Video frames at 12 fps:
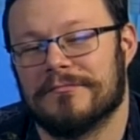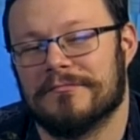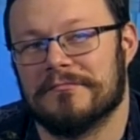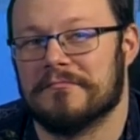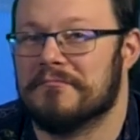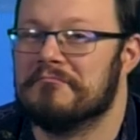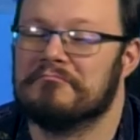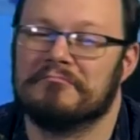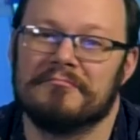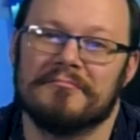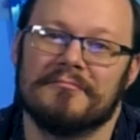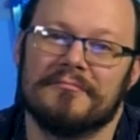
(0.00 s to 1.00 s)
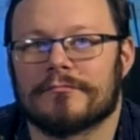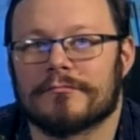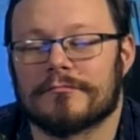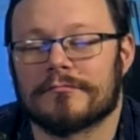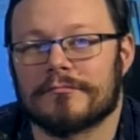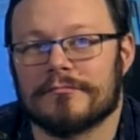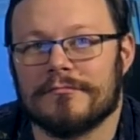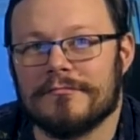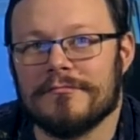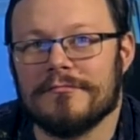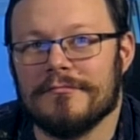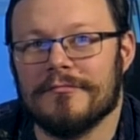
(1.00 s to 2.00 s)

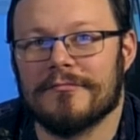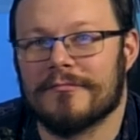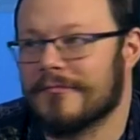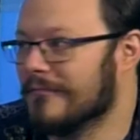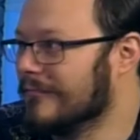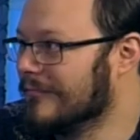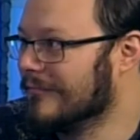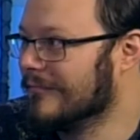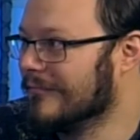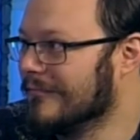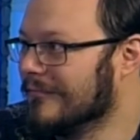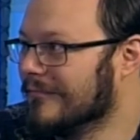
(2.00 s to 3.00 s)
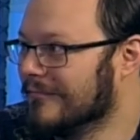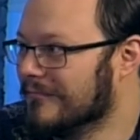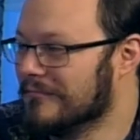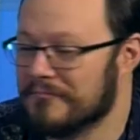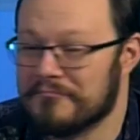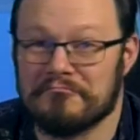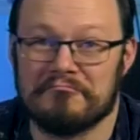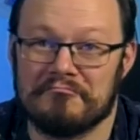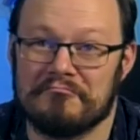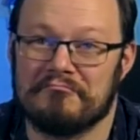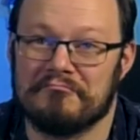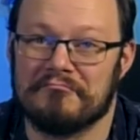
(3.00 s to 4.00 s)

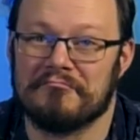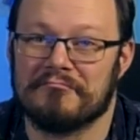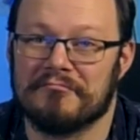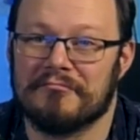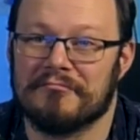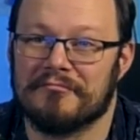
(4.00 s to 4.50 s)
(silent)